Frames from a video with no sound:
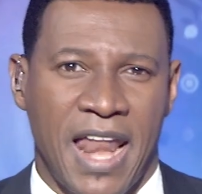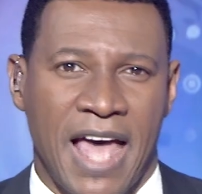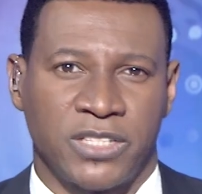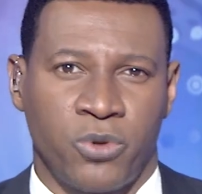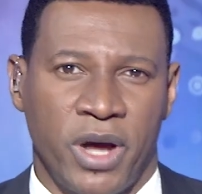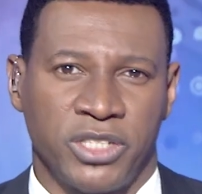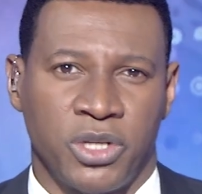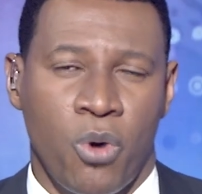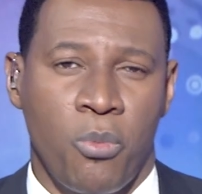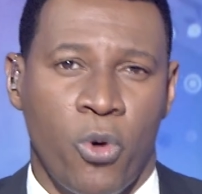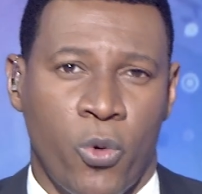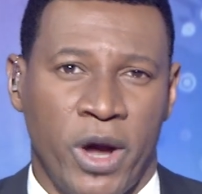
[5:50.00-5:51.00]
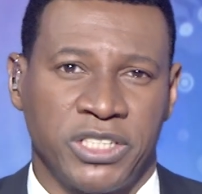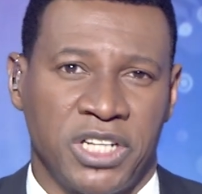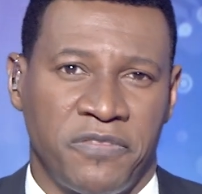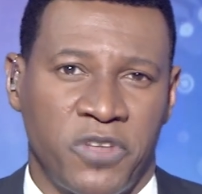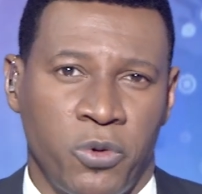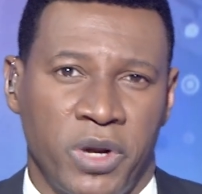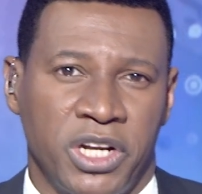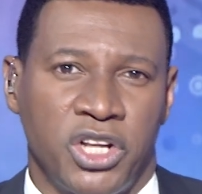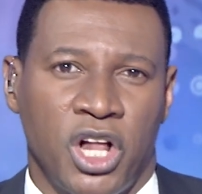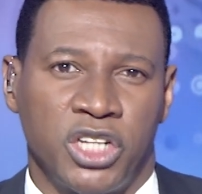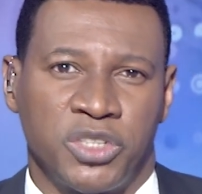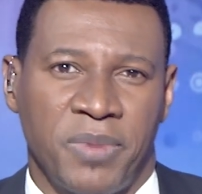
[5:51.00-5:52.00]
last question. One more question, if you would
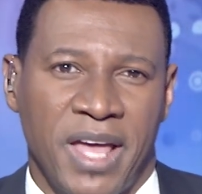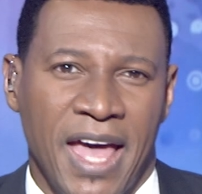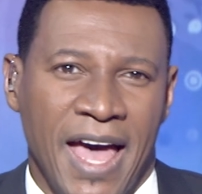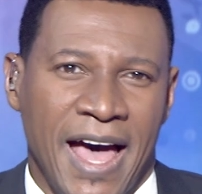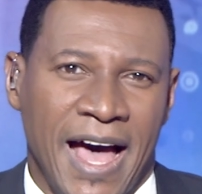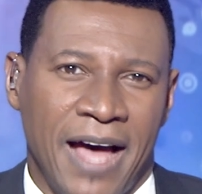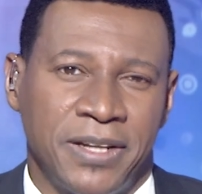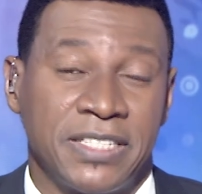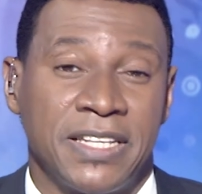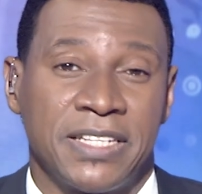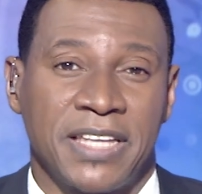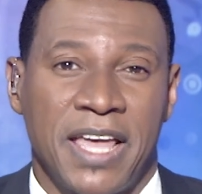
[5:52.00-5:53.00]
indulge me. How does this